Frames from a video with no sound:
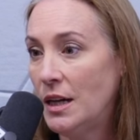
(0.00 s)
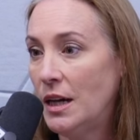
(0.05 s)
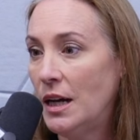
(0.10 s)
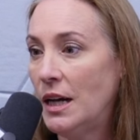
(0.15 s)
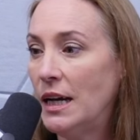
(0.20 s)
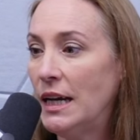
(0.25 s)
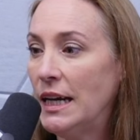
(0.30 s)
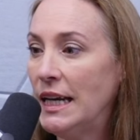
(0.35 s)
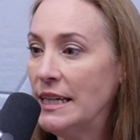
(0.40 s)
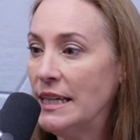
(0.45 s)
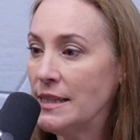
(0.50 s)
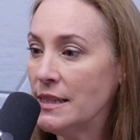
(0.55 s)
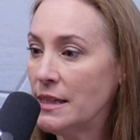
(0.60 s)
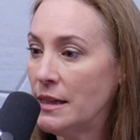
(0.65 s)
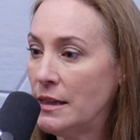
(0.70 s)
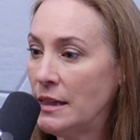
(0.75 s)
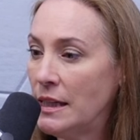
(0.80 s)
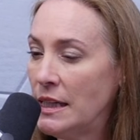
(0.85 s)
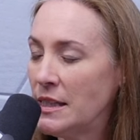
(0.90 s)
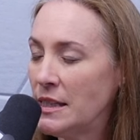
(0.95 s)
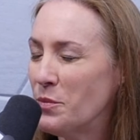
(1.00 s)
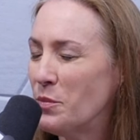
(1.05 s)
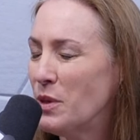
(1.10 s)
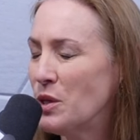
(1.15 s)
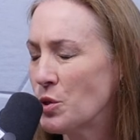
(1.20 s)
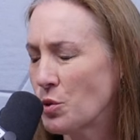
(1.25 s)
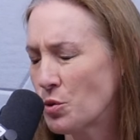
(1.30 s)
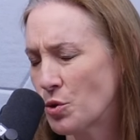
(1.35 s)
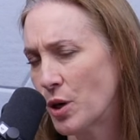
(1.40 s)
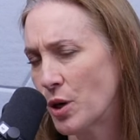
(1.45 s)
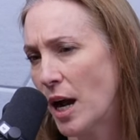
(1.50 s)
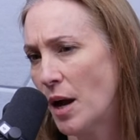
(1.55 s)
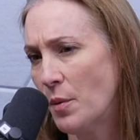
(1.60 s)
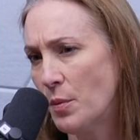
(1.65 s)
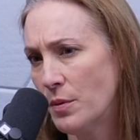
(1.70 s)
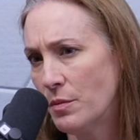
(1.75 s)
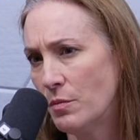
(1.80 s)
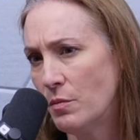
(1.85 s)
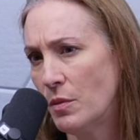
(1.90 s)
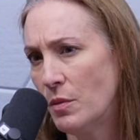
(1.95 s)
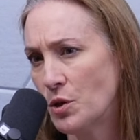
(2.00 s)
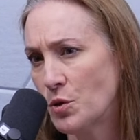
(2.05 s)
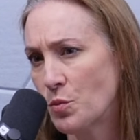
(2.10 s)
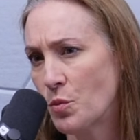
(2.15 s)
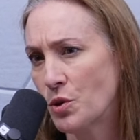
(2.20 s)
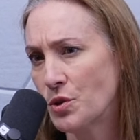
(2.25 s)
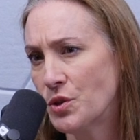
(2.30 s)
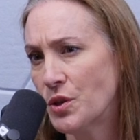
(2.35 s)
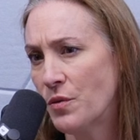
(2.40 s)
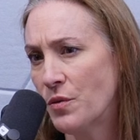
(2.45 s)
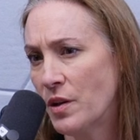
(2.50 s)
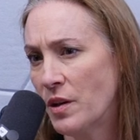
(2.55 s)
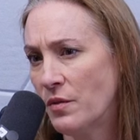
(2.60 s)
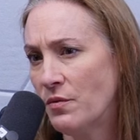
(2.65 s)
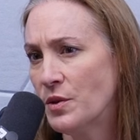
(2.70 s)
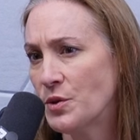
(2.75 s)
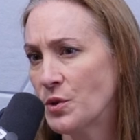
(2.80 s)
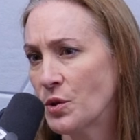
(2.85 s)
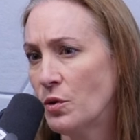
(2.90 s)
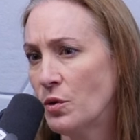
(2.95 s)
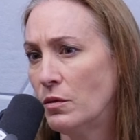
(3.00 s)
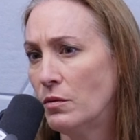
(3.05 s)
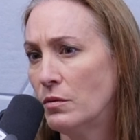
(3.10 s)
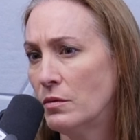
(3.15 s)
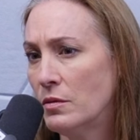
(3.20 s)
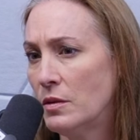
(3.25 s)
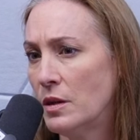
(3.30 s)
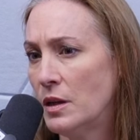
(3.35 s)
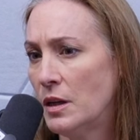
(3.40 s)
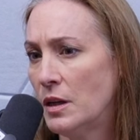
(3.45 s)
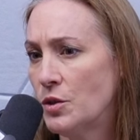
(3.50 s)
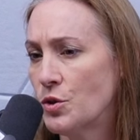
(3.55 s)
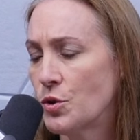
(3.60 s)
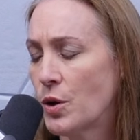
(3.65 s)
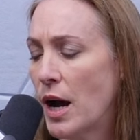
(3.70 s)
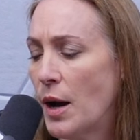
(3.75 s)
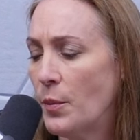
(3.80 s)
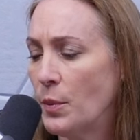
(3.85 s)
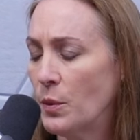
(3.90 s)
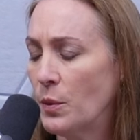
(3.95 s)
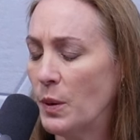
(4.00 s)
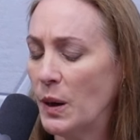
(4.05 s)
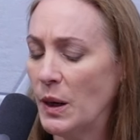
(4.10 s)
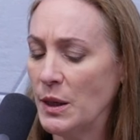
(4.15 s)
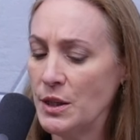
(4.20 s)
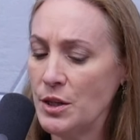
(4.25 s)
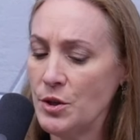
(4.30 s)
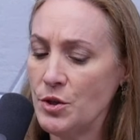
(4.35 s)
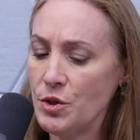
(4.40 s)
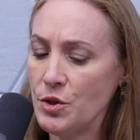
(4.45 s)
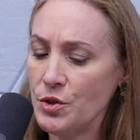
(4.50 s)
Uh, it's a it's a mental trap much more so than a physical uh, trap or bondage.